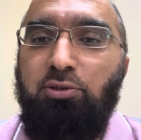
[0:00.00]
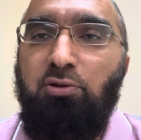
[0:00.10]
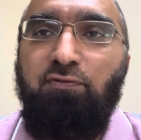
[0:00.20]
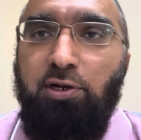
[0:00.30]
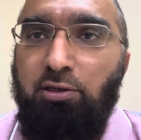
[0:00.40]
You'll
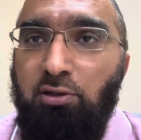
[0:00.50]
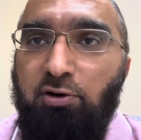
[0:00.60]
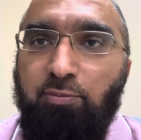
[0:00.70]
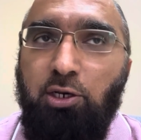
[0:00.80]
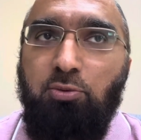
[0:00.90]
find a lot of
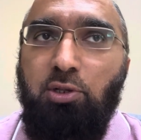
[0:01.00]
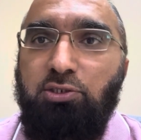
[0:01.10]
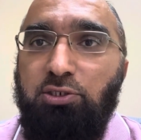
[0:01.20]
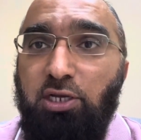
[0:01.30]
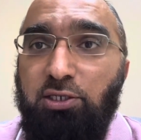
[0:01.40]

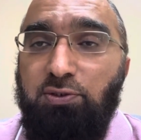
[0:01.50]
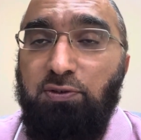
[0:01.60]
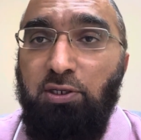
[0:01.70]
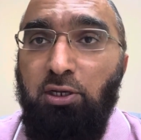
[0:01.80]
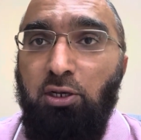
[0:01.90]
microbiology texts
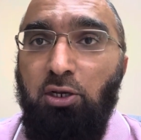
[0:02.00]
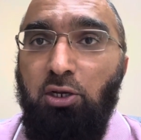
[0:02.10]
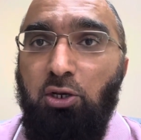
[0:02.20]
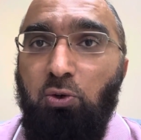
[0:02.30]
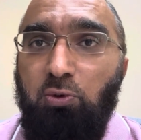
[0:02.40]

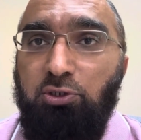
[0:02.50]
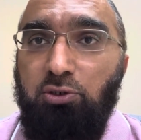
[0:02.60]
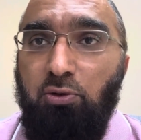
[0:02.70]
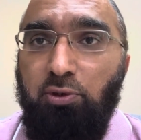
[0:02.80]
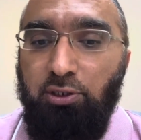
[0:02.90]
which
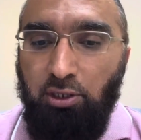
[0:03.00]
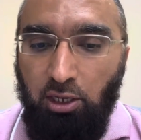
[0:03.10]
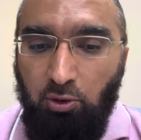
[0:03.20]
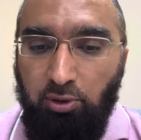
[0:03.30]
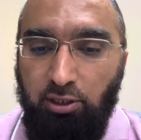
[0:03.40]
show really
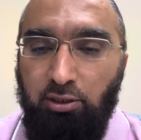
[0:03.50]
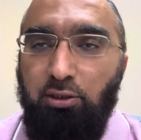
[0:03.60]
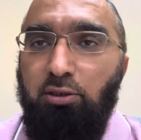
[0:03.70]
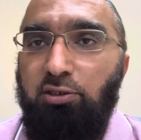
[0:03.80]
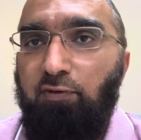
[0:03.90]
how he
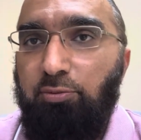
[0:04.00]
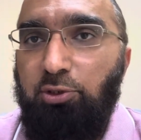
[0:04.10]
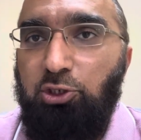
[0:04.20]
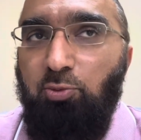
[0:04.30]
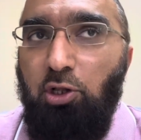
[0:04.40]
developed the
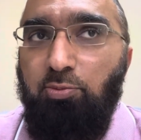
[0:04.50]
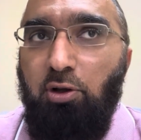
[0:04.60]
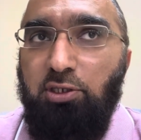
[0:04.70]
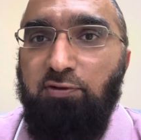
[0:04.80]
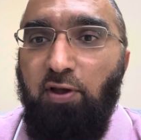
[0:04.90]

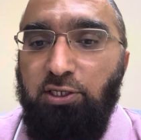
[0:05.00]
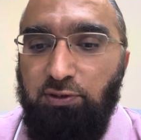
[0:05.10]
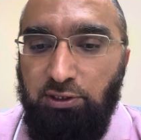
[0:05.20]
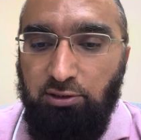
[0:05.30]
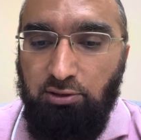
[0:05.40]
smallpox
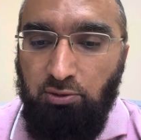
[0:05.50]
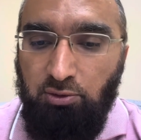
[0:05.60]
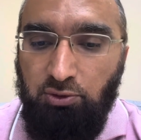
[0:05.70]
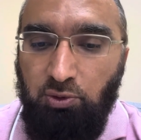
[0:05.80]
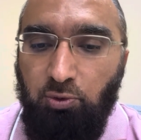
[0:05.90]
vaccine
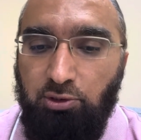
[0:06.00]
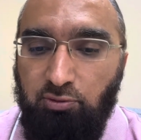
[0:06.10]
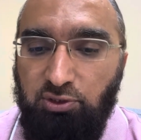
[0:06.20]
somewhere around